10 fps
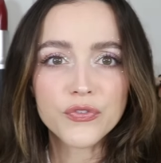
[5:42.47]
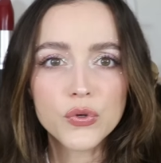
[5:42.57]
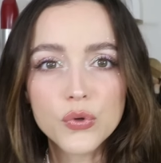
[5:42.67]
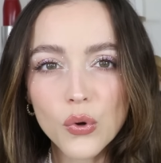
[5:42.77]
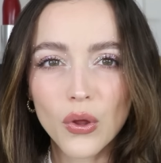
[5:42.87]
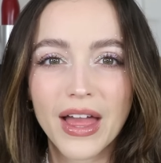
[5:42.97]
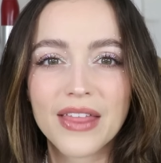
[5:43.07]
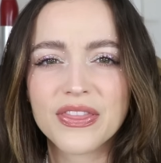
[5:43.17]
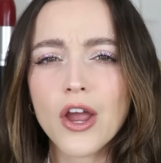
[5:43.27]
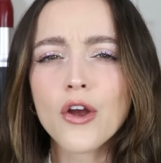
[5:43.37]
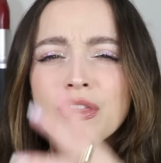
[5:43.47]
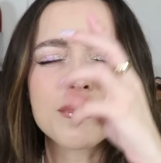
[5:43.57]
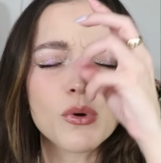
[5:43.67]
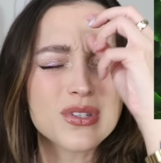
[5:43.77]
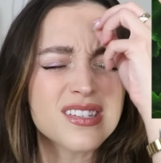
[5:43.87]
if you Google that, they are the
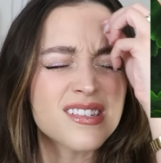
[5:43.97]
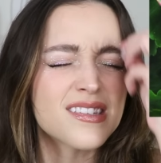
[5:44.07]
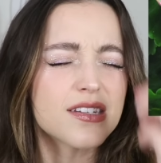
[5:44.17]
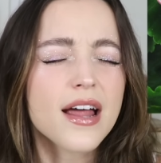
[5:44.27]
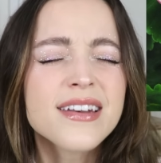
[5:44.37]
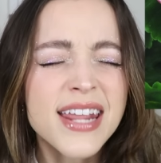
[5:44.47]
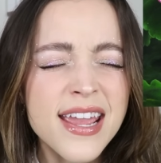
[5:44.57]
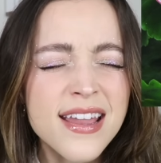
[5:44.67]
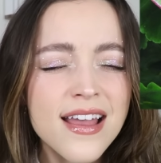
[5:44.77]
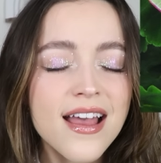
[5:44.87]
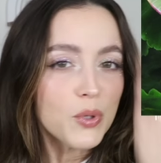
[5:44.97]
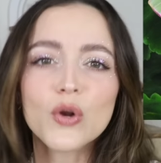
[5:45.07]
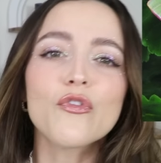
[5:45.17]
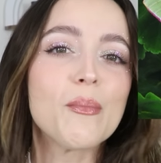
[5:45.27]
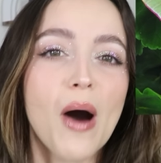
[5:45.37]
most stunning,
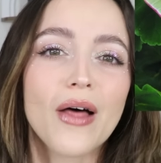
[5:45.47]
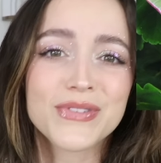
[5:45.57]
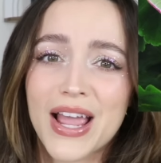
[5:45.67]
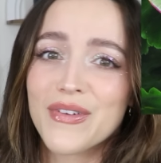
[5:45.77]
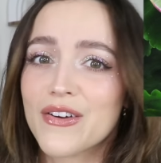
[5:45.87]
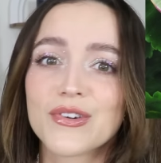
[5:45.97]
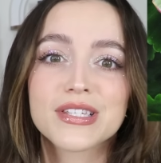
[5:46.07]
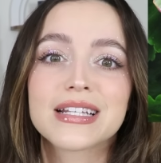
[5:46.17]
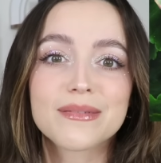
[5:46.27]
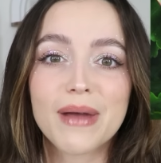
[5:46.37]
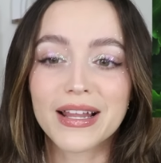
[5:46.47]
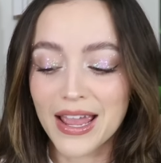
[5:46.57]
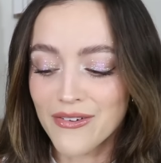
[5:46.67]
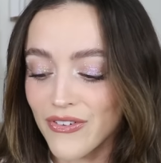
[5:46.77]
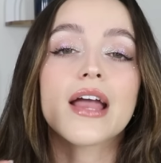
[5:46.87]
beautiful moths I've ever seen in my
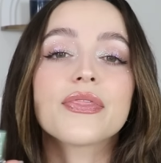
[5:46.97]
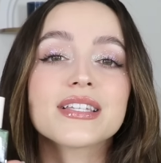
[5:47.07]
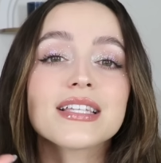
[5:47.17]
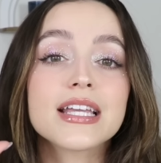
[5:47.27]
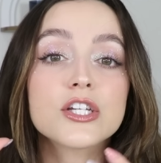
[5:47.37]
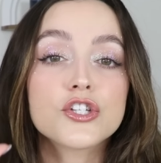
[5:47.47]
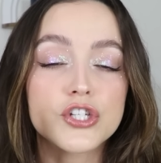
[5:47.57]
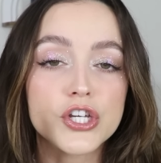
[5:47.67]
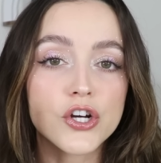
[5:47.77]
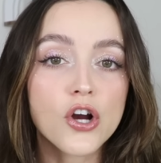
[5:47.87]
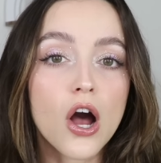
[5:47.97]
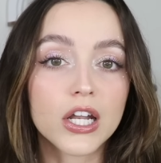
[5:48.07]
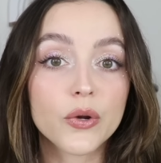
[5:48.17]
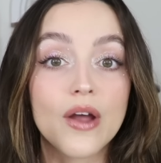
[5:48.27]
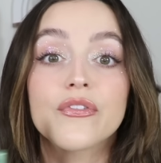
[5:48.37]
life. And this is a sheer
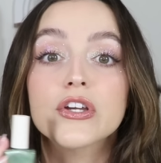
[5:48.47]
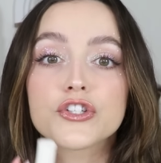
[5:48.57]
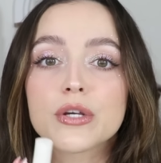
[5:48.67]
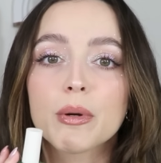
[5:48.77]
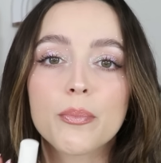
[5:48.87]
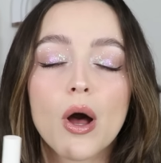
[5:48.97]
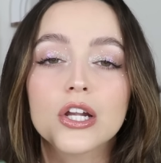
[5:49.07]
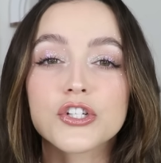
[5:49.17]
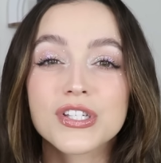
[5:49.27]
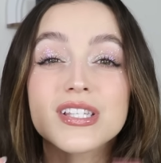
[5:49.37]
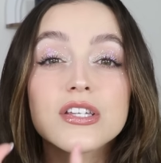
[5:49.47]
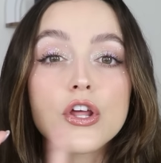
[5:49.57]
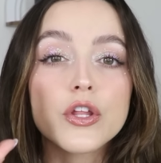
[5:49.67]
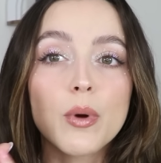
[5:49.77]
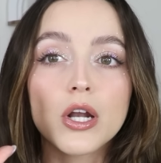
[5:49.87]
holographic shimmer polish. This is
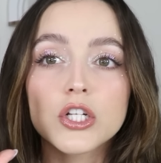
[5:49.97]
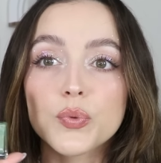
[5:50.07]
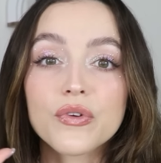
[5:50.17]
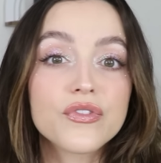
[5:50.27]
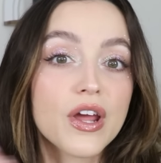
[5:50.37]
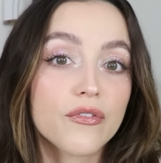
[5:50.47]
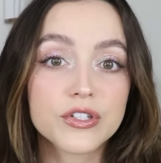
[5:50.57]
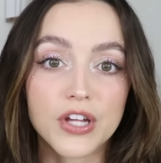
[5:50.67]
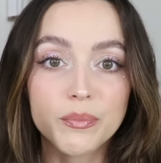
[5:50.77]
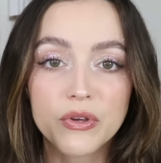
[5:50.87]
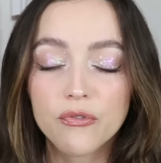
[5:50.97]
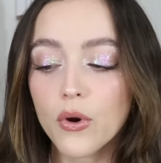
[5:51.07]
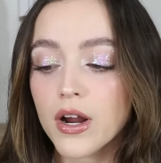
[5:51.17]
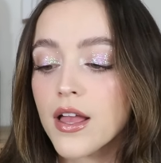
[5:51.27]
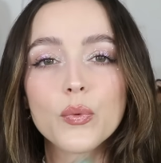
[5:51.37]
another polish we've never done
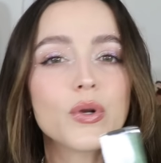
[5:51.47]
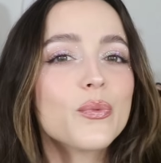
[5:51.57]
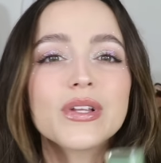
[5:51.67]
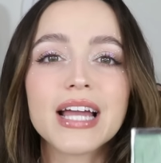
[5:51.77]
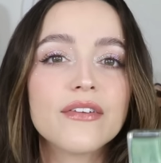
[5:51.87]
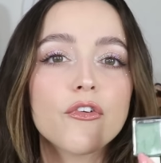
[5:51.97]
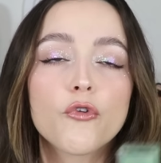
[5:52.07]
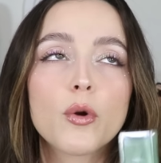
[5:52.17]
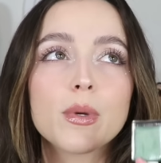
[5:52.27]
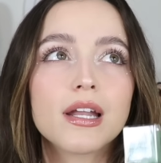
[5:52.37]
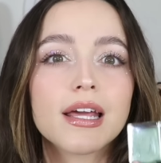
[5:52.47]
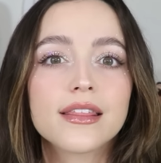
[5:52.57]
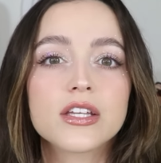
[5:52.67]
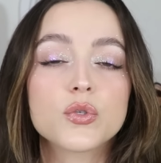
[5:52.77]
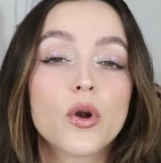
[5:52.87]
before. We don't really have a formula
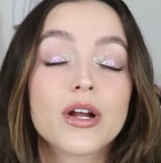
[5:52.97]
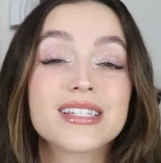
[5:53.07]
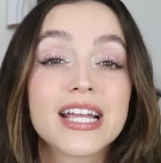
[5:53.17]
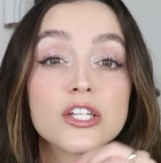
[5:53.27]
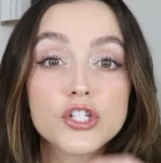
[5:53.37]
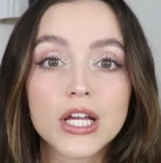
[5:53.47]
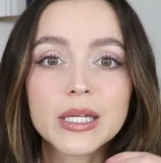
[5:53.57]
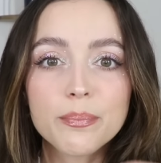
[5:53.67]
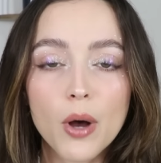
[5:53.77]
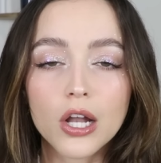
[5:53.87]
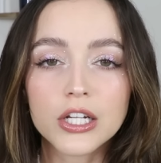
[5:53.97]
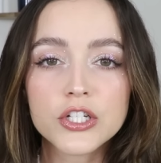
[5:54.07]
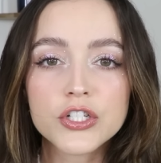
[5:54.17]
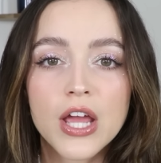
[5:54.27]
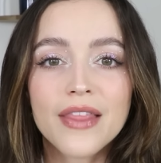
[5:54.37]
like this where it's a jelly
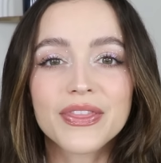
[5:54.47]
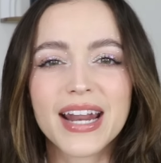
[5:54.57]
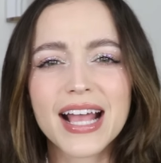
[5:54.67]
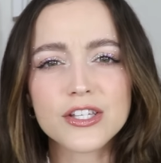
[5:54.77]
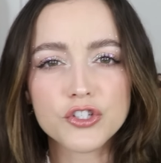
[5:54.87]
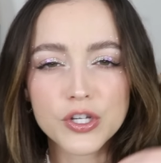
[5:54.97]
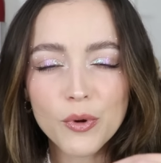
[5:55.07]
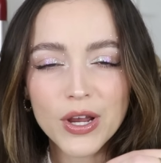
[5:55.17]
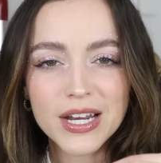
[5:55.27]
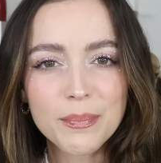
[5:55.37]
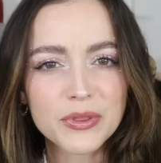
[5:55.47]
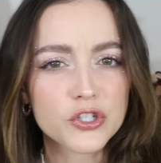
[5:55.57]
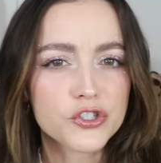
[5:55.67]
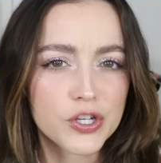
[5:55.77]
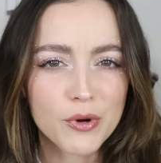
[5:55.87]
polish that has shimmer in it, but
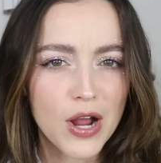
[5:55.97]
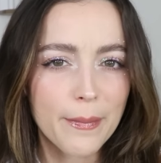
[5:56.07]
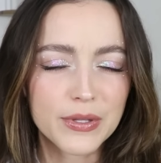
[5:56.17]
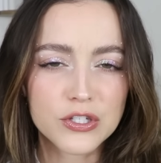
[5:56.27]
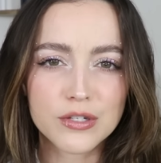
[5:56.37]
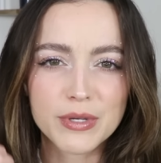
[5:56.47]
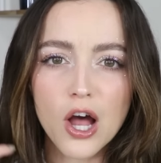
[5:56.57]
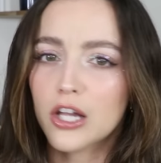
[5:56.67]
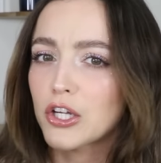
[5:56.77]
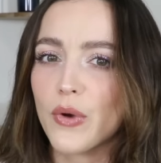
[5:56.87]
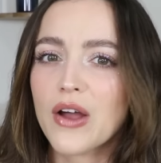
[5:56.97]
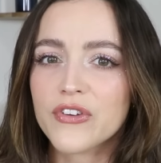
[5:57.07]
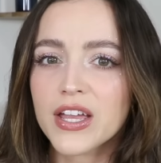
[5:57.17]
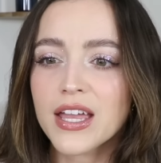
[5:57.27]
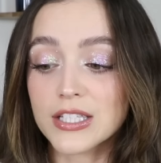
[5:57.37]
the shimmer happens to be
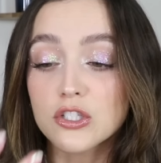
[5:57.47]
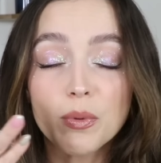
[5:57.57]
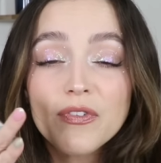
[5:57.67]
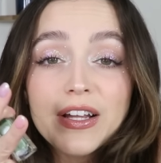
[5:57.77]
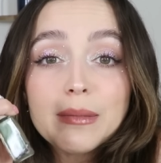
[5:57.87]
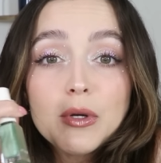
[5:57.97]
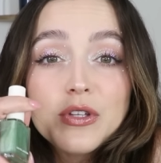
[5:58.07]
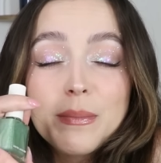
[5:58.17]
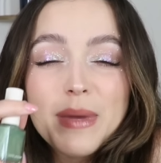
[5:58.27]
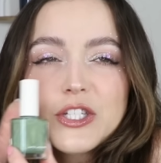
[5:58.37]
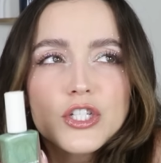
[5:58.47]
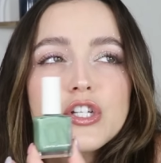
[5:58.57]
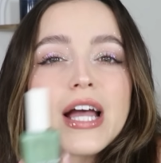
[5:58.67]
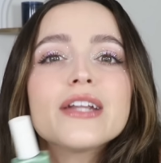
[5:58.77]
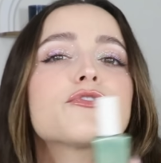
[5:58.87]
holographic and super finely milled them. It
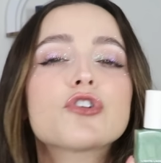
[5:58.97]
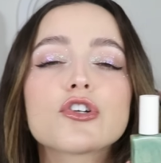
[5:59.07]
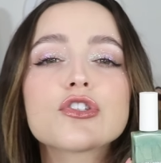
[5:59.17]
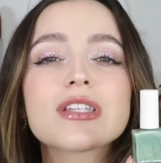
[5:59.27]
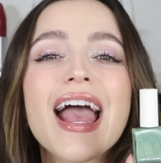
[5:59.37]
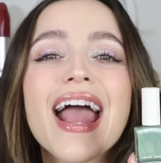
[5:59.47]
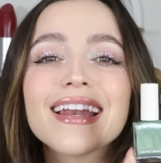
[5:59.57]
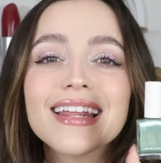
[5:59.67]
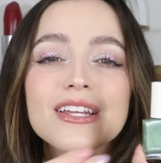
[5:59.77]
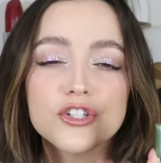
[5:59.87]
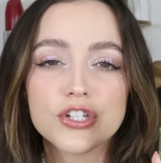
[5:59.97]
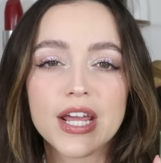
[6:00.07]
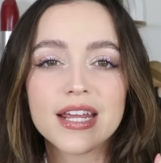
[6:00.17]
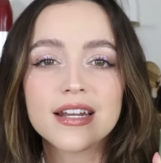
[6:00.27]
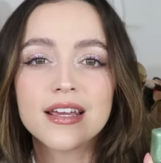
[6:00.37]
just kind of turns any
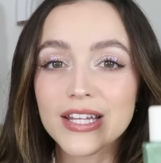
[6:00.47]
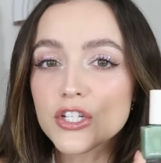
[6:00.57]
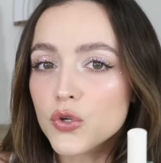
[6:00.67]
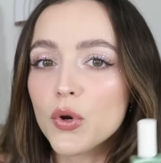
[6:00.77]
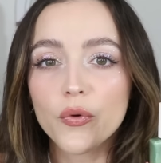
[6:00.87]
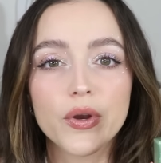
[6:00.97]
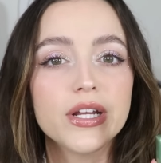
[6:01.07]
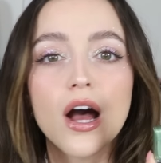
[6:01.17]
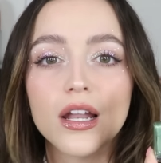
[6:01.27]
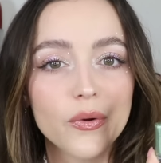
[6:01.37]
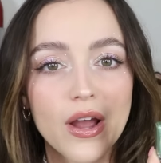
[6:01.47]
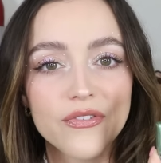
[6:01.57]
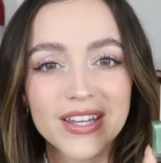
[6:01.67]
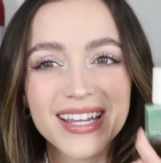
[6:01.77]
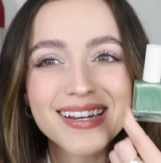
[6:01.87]
shade into a green
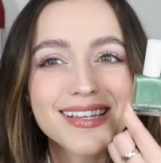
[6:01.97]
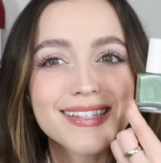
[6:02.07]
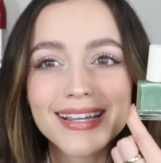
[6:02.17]
holographic. It is